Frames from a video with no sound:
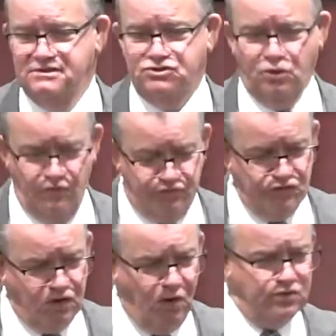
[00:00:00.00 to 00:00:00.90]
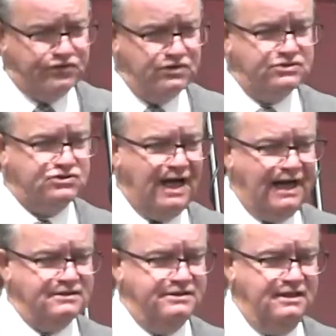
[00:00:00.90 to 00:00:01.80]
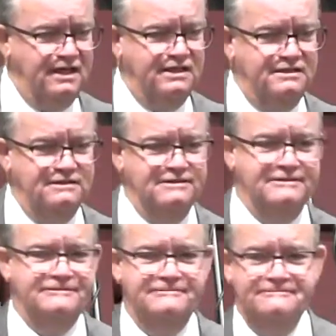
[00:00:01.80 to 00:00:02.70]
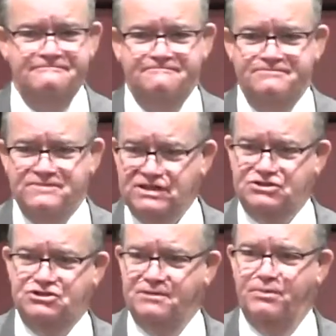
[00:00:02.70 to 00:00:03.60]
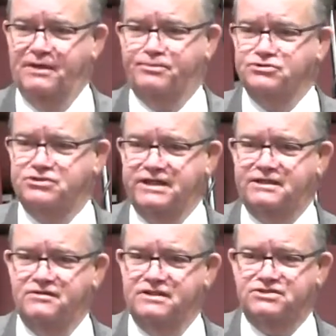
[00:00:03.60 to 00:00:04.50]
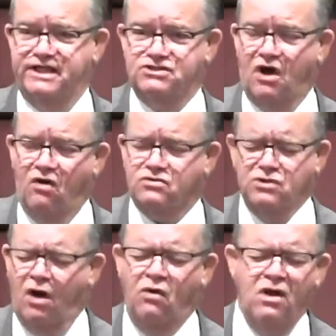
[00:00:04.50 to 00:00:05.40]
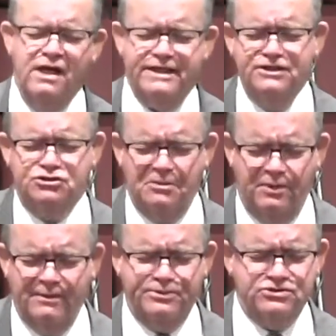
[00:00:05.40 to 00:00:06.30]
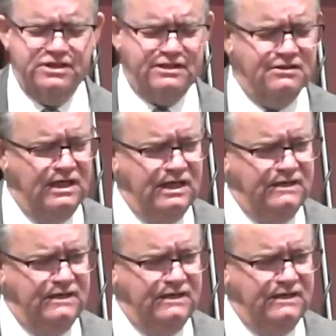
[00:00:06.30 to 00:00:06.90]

So if you're going through a trial today, Get you a bumper sticker that says honk no. Get you a bumper sticker